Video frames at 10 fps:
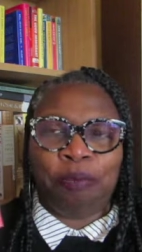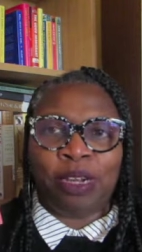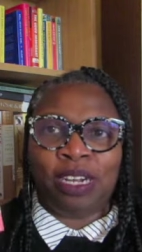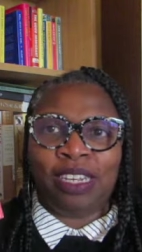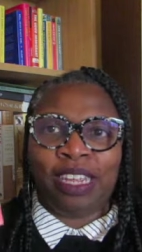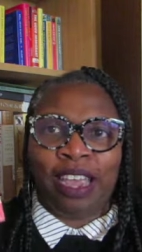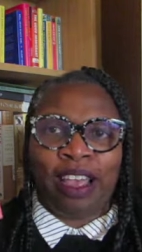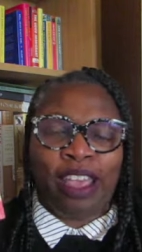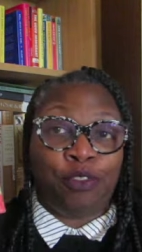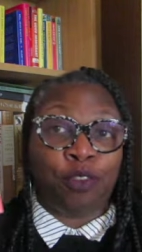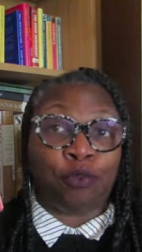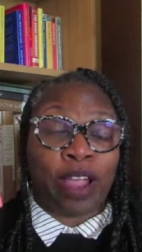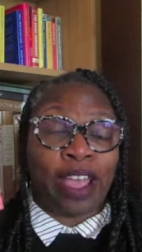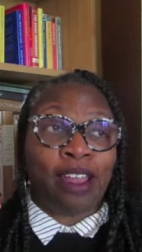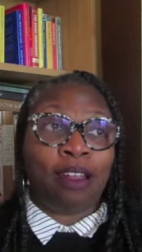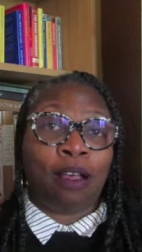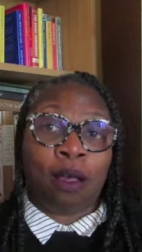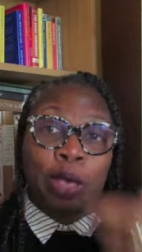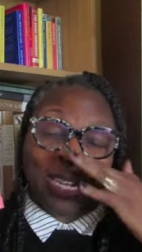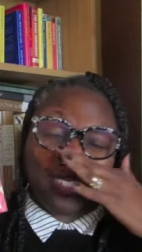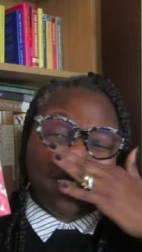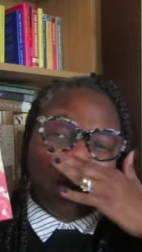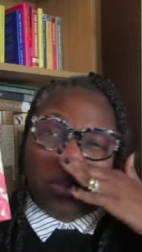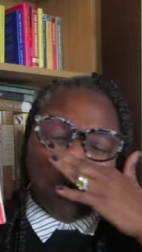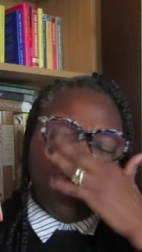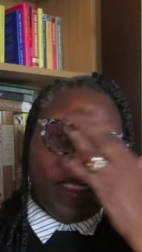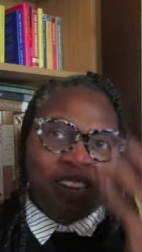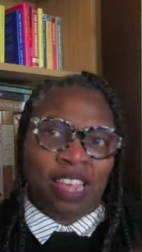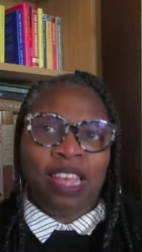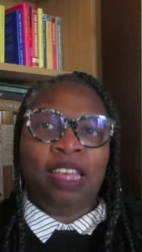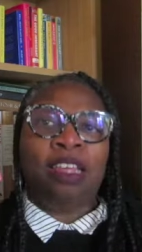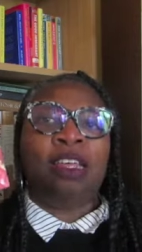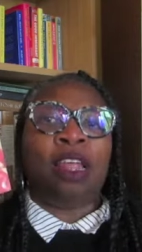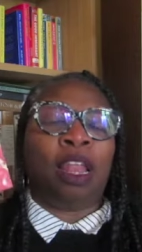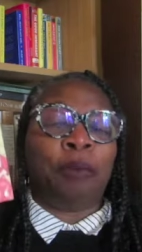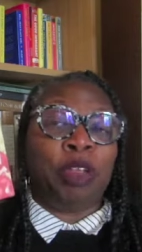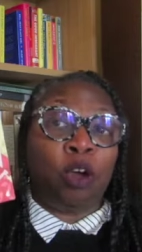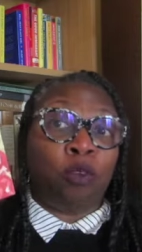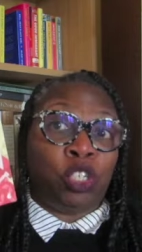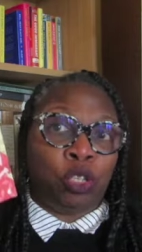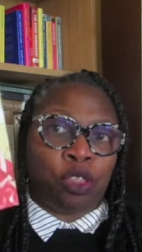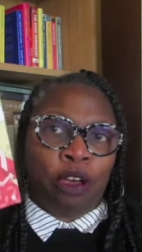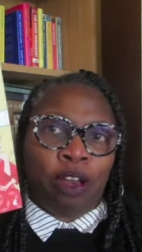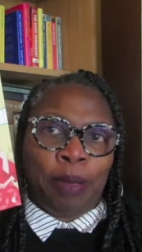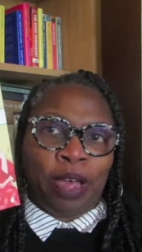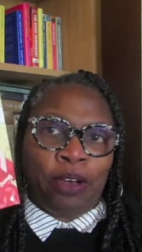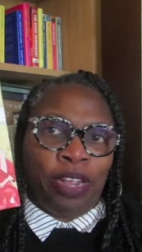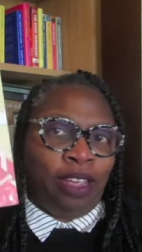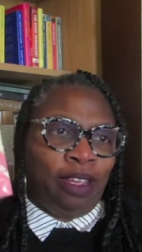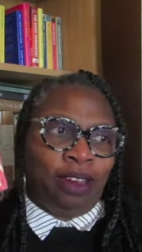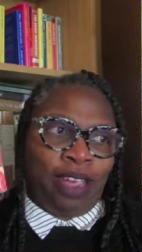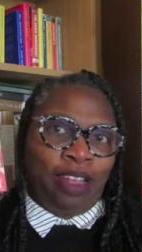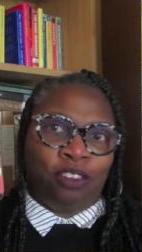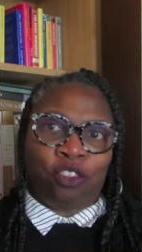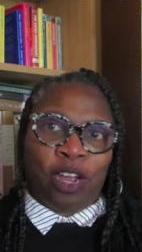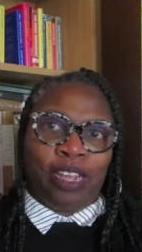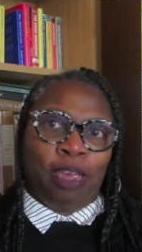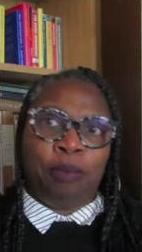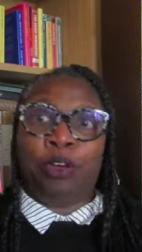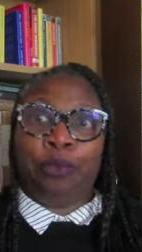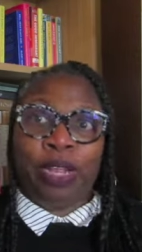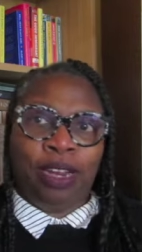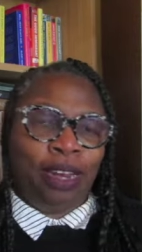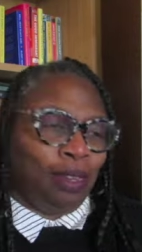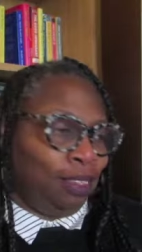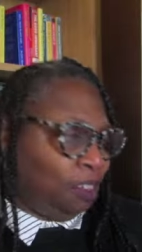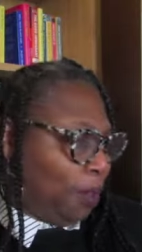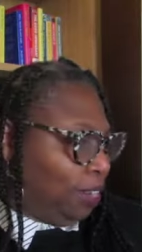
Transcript: But yeah, if you've read uh, Excellent Women, let me know what you thought about it and try to get me to read it at least by